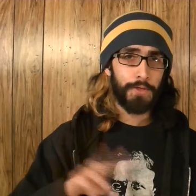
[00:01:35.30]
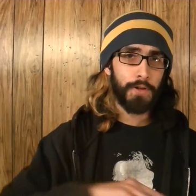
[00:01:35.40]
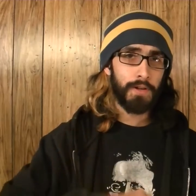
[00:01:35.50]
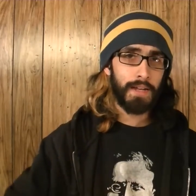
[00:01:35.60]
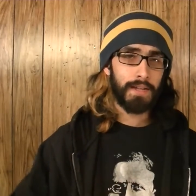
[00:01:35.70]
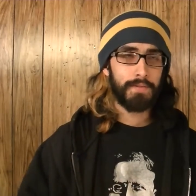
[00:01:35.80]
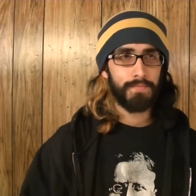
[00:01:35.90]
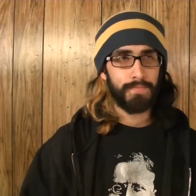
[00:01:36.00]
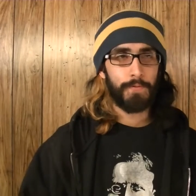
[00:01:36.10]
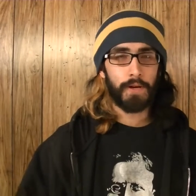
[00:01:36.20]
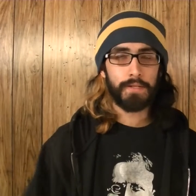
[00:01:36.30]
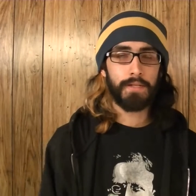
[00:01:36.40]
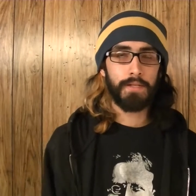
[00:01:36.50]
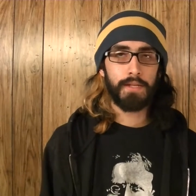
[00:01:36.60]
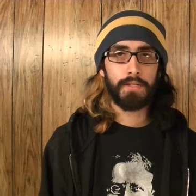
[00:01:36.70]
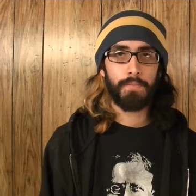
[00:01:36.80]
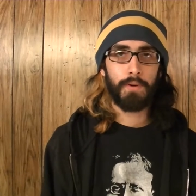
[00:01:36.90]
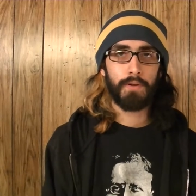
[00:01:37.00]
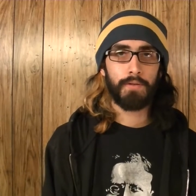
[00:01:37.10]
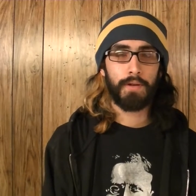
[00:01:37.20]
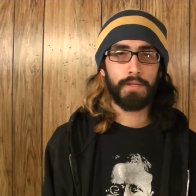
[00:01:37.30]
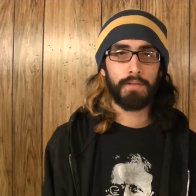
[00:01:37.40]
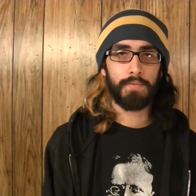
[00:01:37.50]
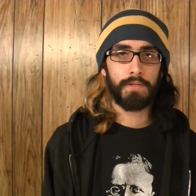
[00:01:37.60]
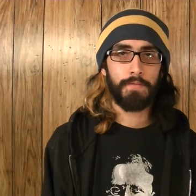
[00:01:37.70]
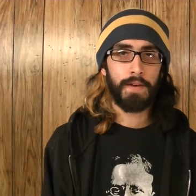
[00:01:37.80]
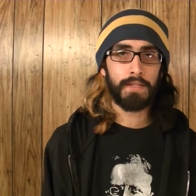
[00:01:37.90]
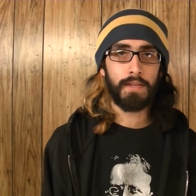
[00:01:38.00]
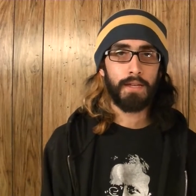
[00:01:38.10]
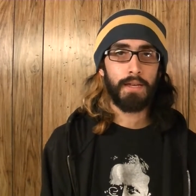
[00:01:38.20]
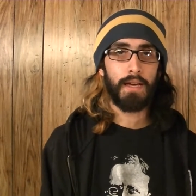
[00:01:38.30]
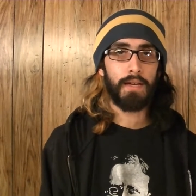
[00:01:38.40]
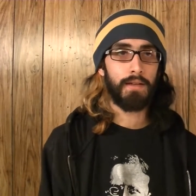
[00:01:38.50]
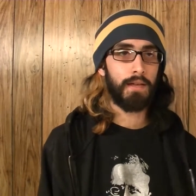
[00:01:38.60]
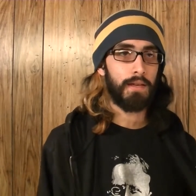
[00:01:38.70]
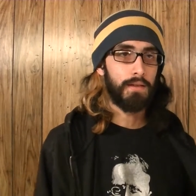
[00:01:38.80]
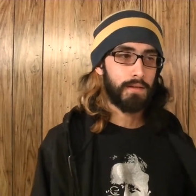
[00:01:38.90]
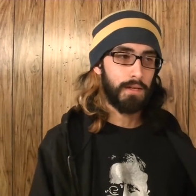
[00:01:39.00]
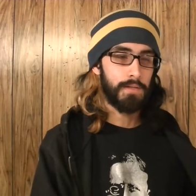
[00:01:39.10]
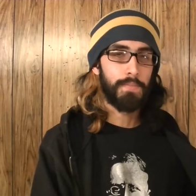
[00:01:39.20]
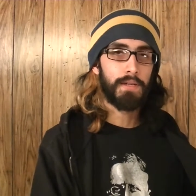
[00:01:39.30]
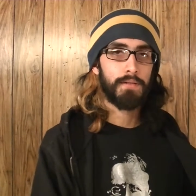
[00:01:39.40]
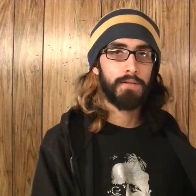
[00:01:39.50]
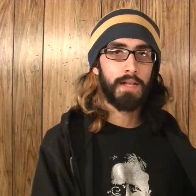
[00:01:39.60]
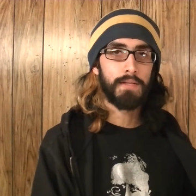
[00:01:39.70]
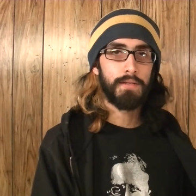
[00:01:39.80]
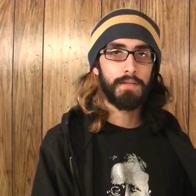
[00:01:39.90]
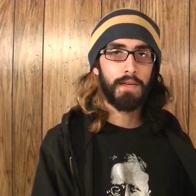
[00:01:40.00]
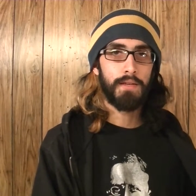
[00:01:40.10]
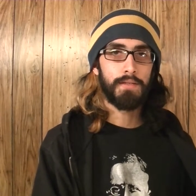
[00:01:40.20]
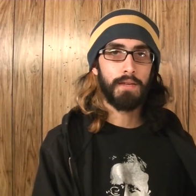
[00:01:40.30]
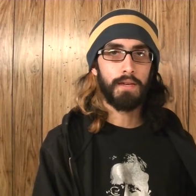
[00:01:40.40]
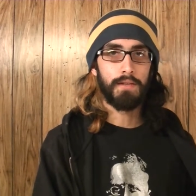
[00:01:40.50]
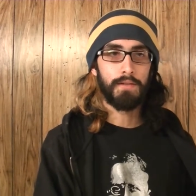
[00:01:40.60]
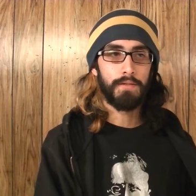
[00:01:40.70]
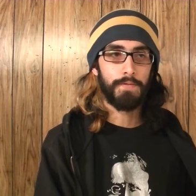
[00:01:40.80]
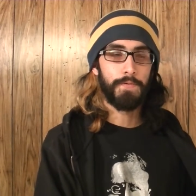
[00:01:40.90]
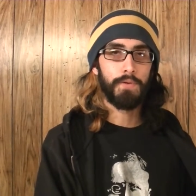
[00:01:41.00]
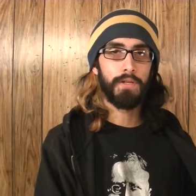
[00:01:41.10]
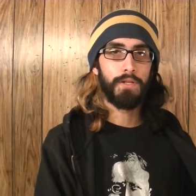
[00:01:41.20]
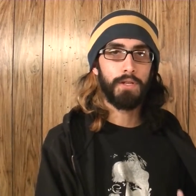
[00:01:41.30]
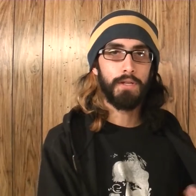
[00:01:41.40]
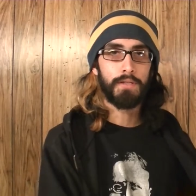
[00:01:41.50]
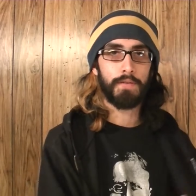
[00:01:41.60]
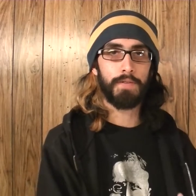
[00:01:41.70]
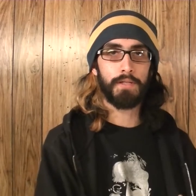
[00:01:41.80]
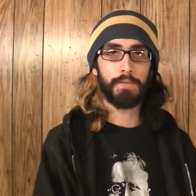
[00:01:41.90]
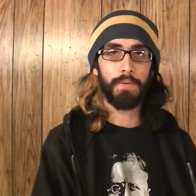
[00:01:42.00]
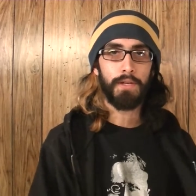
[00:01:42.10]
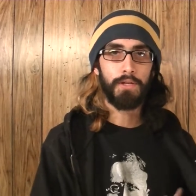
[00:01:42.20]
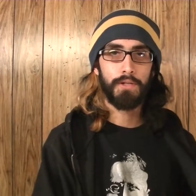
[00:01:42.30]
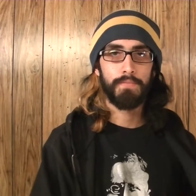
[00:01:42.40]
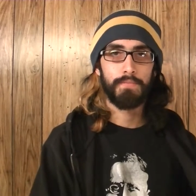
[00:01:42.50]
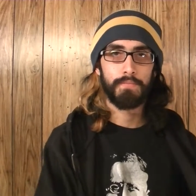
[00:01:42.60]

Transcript: The third and frankly least important reason was the fact that he had a his metal glasses case and the folded sheets of his speech